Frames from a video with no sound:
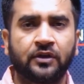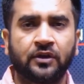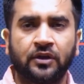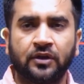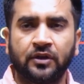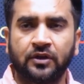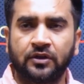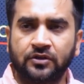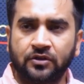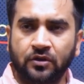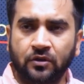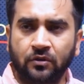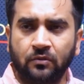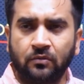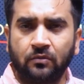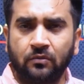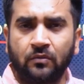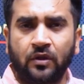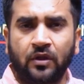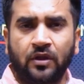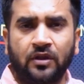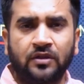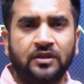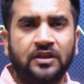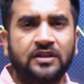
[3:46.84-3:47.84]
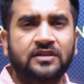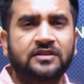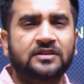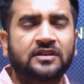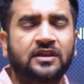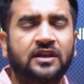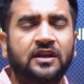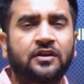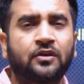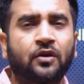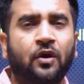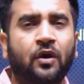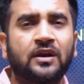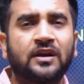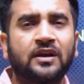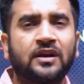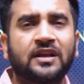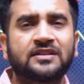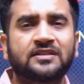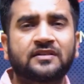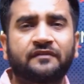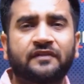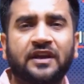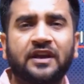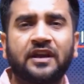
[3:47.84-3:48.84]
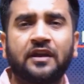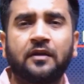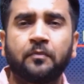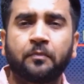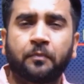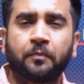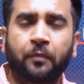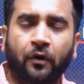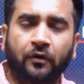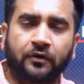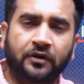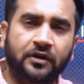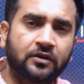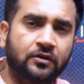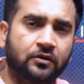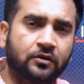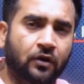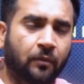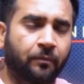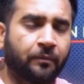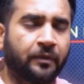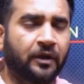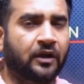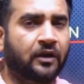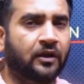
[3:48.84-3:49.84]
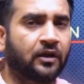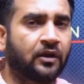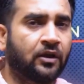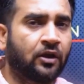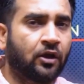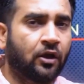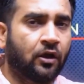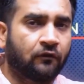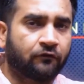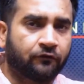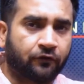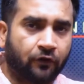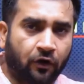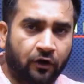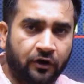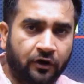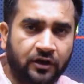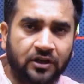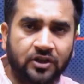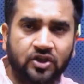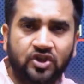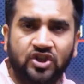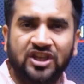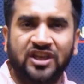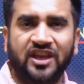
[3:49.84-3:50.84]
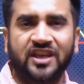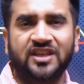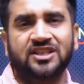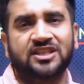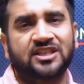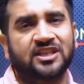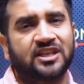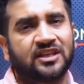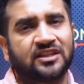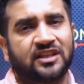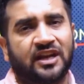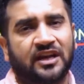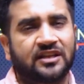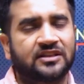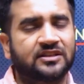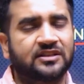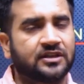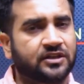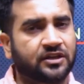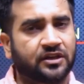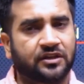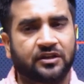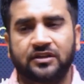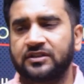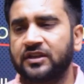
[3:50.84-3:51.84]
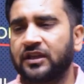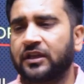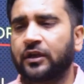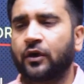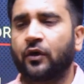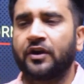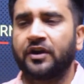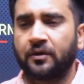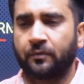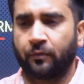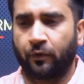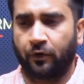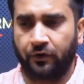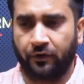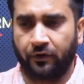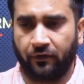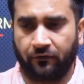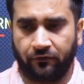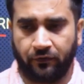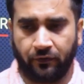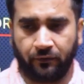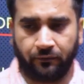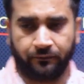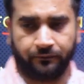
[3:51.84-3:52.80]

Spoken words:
So this in all is a very important topic for GS3, that is internal security point of view.